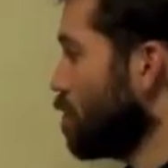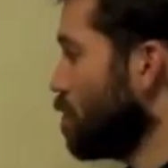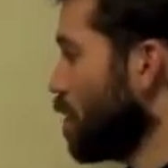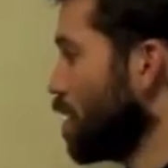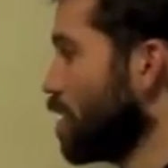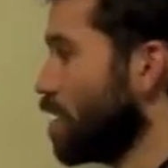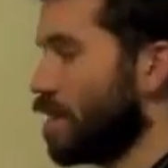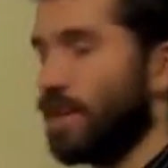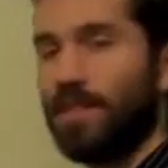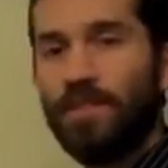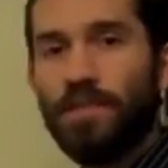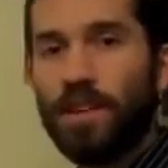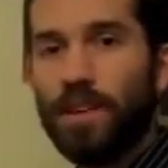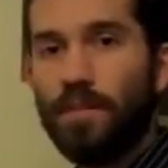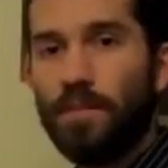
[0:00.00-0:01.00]
but
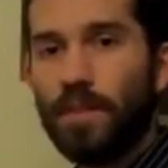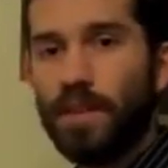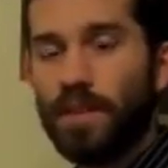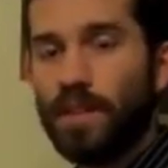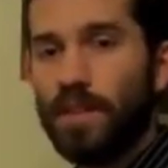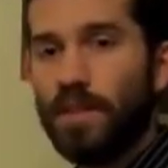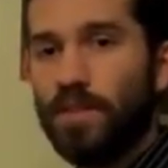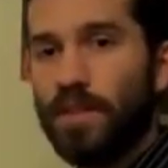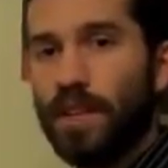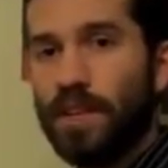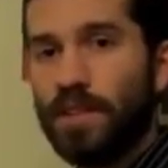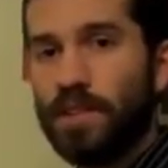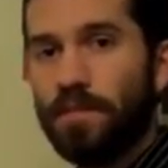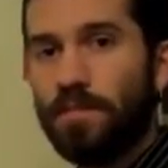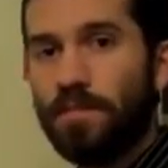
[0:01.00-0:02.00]
written in Byzantine
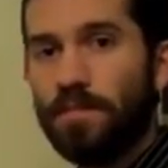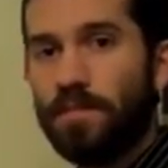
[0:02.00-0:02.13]
notation.